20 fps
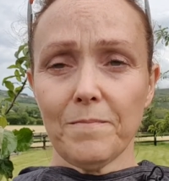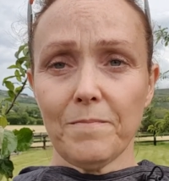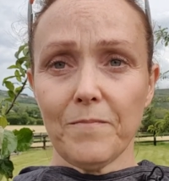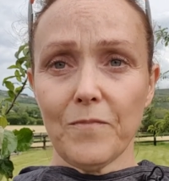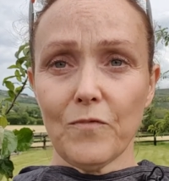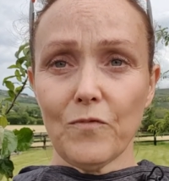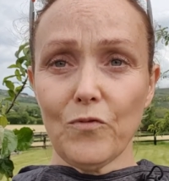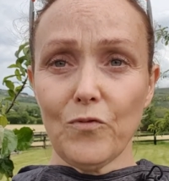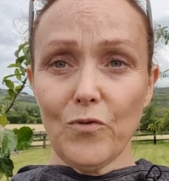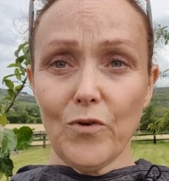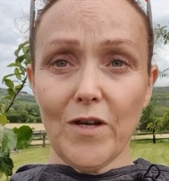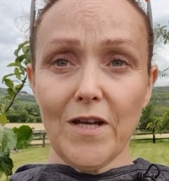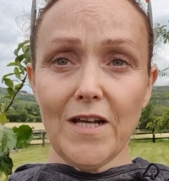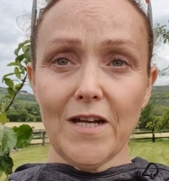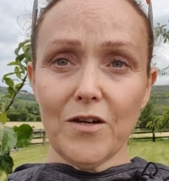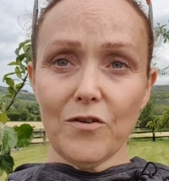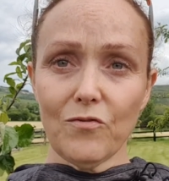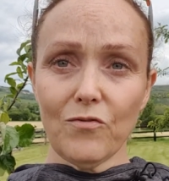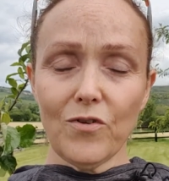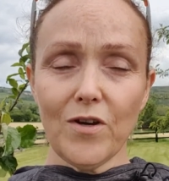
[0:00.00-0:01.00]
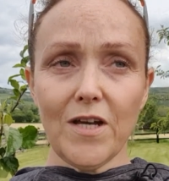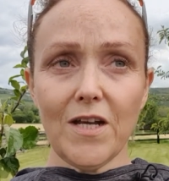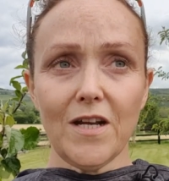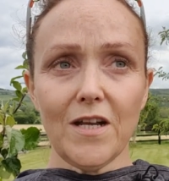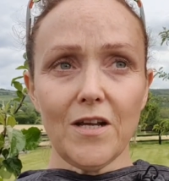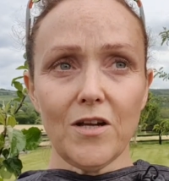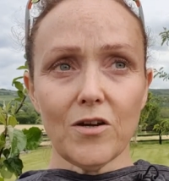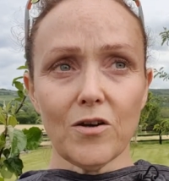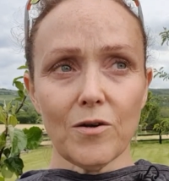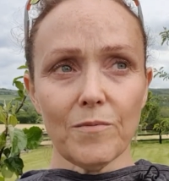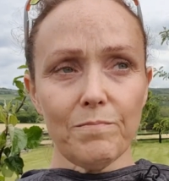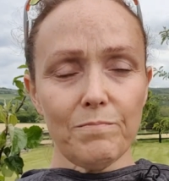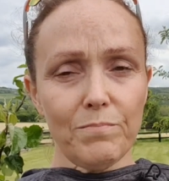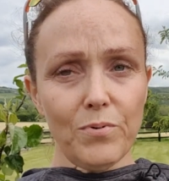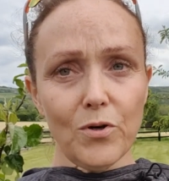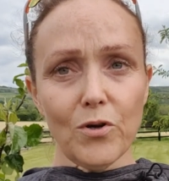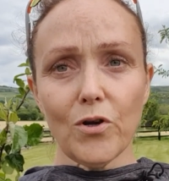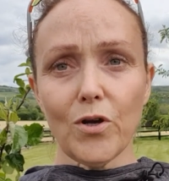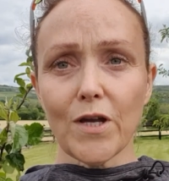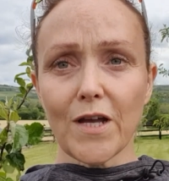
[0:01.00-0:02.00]
really your
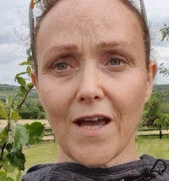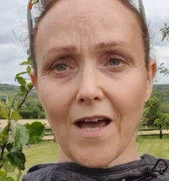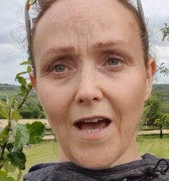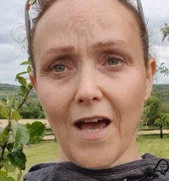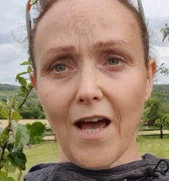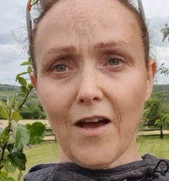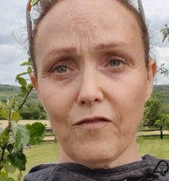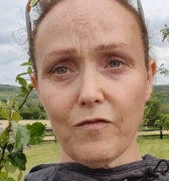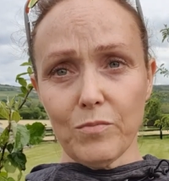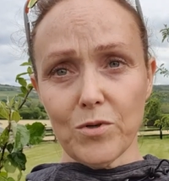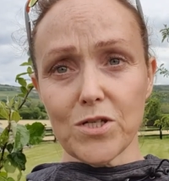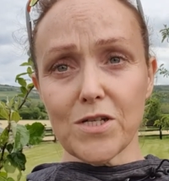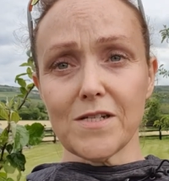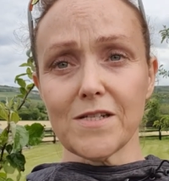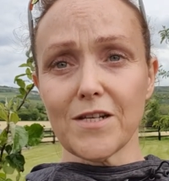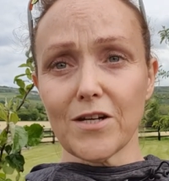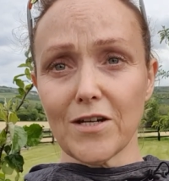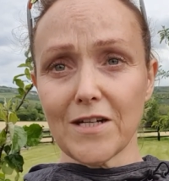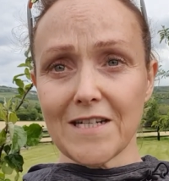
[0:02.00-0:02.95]
poor old calf muscles are